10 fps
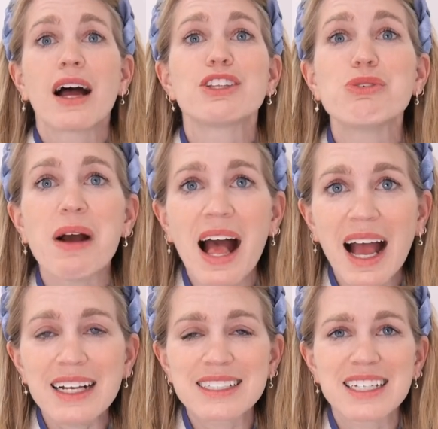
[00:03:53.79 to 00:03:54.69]
a new
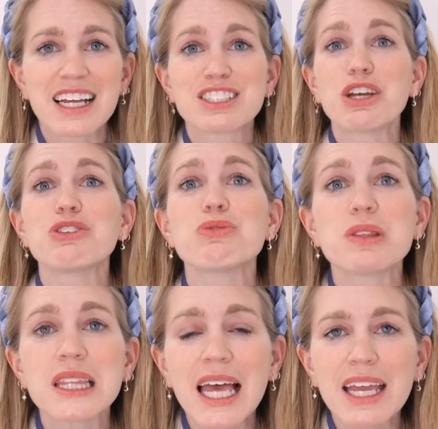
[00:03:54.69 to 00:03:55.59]
accent, a
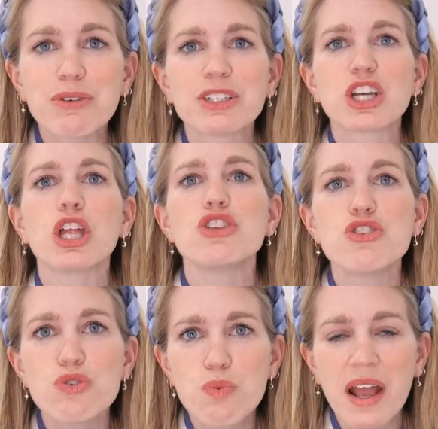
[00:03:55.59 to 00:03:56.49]
new language, a
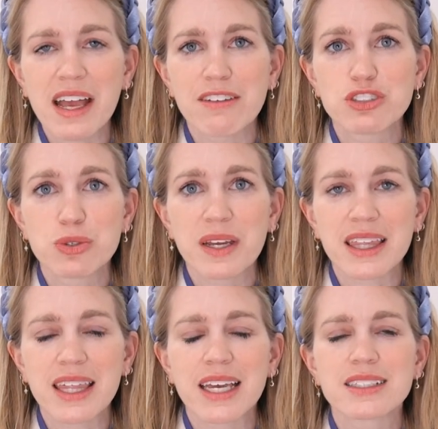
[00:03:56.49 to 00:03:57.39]
new way of
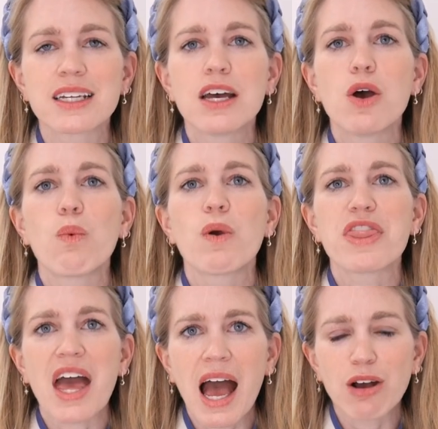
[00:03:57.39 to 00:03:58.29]
doing things
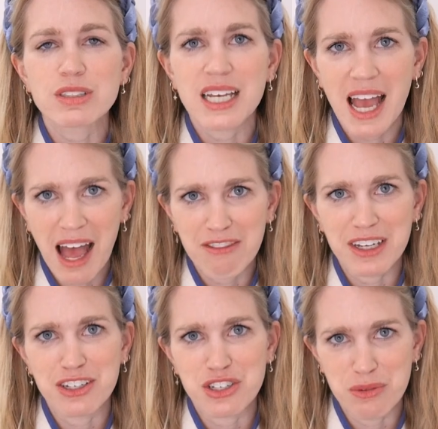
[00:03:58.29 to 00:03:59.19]
without
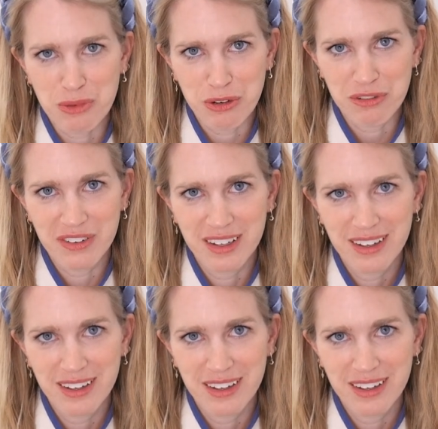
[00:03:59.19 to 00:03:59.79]
having to move.